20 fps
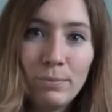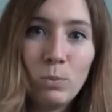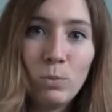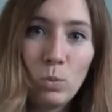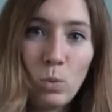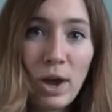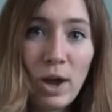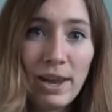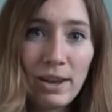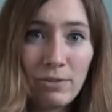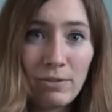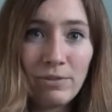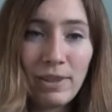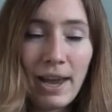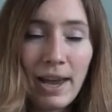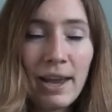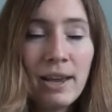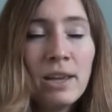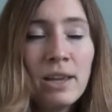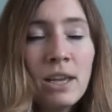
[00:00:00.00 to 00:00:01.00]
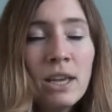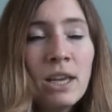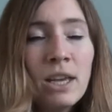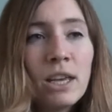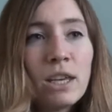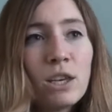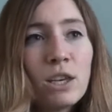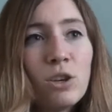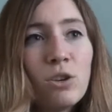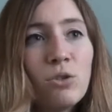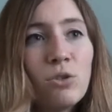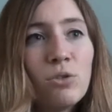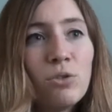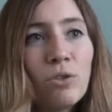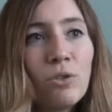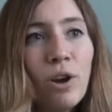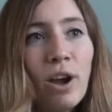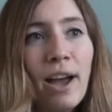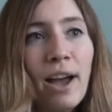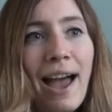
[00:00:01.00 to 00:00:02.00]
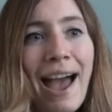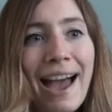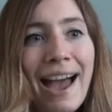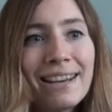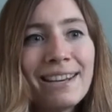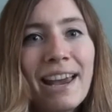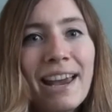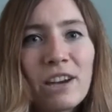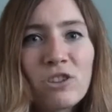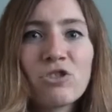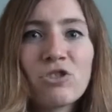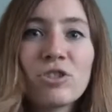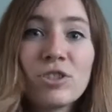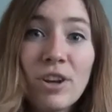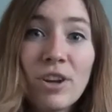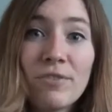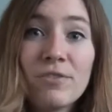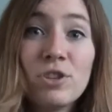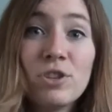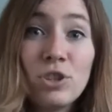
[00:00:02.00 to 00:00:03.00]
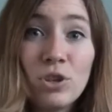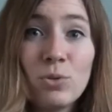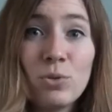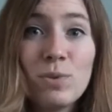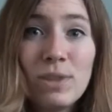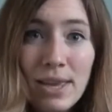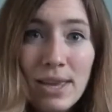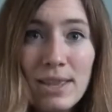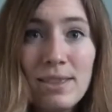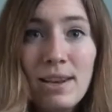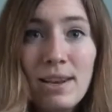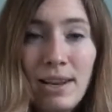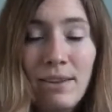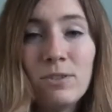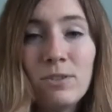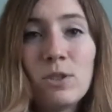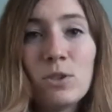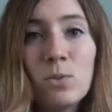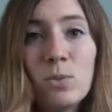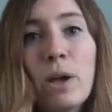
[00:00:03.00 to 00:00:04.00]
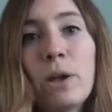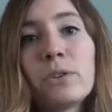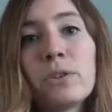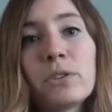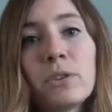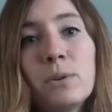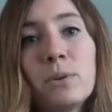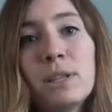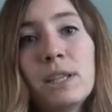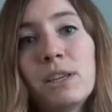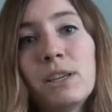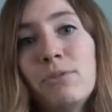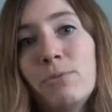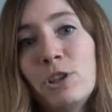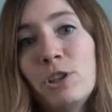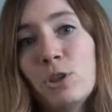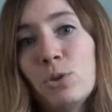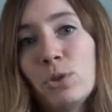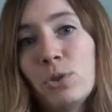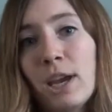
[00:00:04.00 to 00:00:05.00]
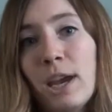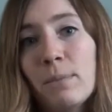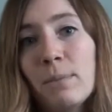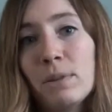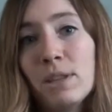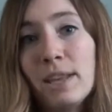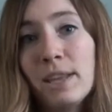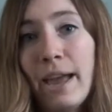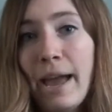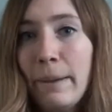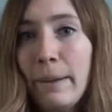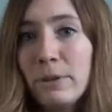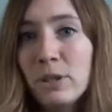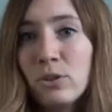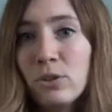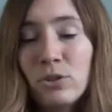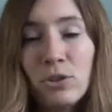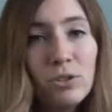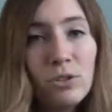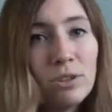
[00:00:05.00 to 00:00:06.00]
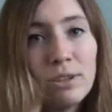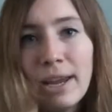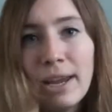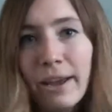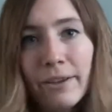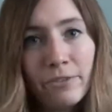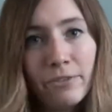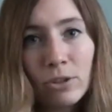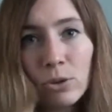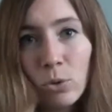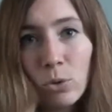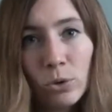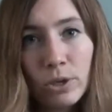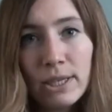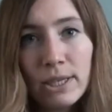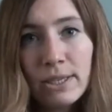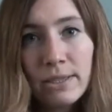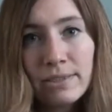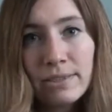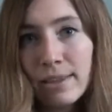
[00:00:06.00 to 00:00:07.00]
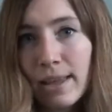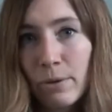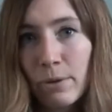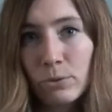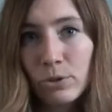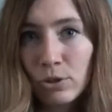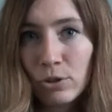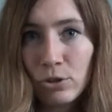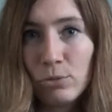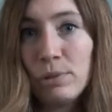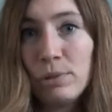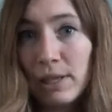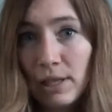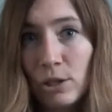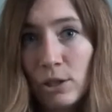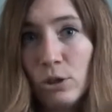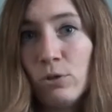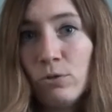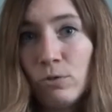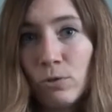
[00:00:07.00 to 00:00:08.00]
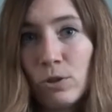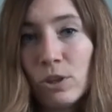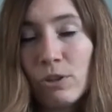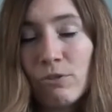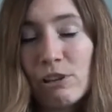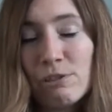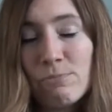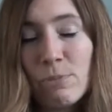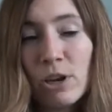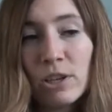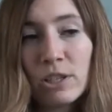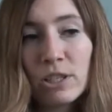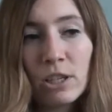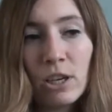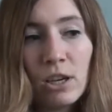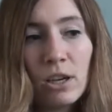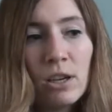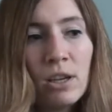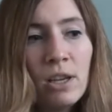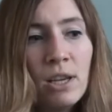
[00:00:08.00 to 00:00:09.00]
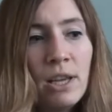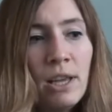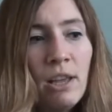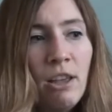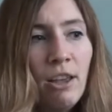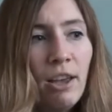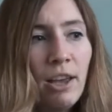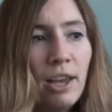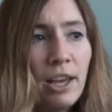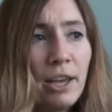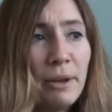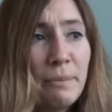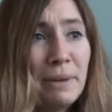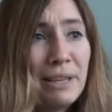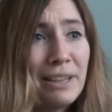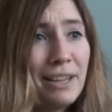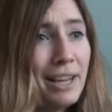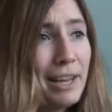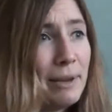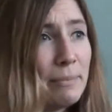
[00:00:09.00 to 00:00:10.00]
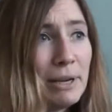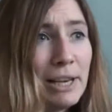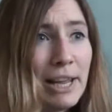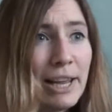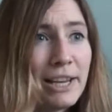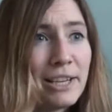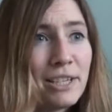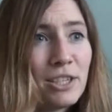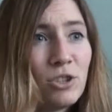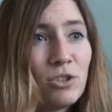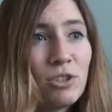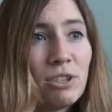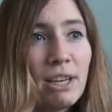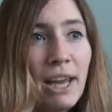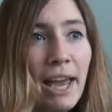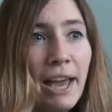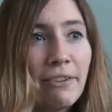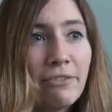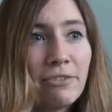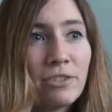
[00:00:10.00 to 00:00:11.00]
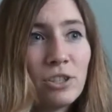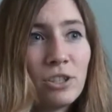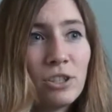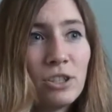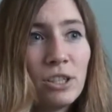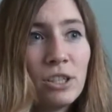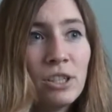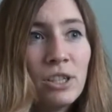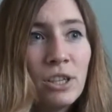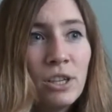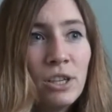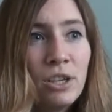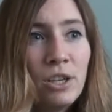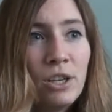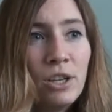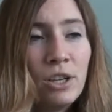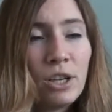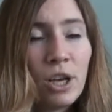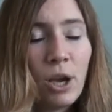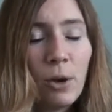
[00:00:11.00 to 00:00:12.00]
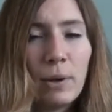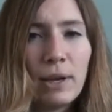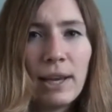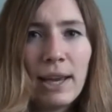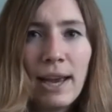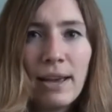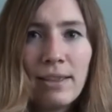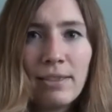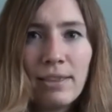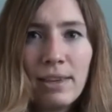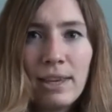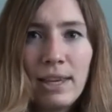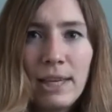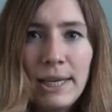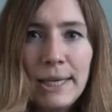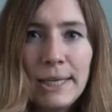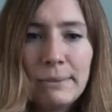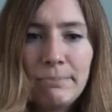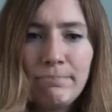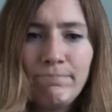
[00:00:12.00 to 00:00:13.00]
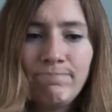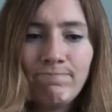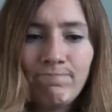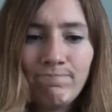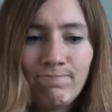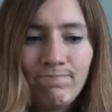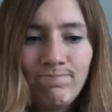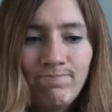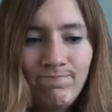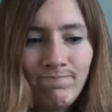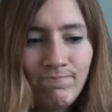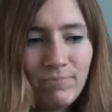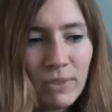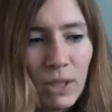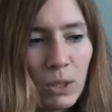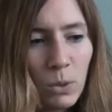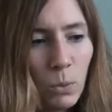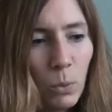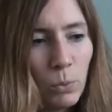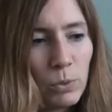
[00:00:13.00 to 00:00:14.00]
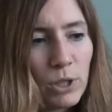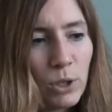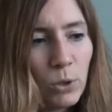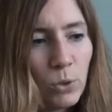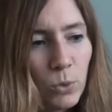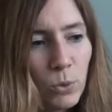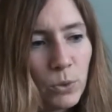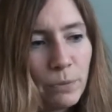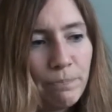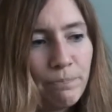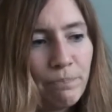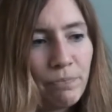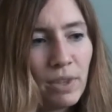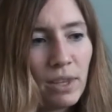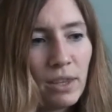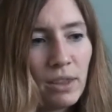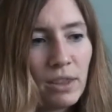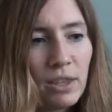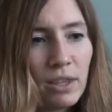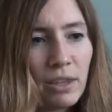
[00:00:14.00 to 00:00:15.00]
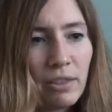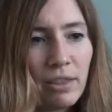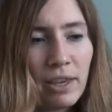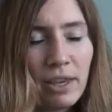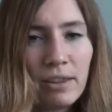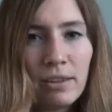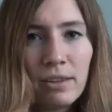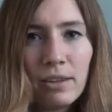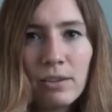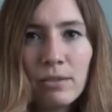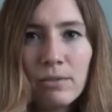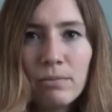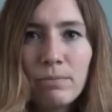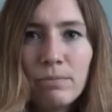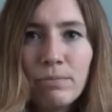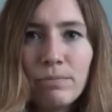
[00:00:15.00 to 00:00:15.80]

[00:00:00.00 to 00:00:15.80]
way of that, you had extra stuff to do within the levels as well. So in the original game, in the Amazon, you didn't have the coins. That was completely new for the remaster. In the Himalayas, you didn't have to go and get the, what was it called? The thing that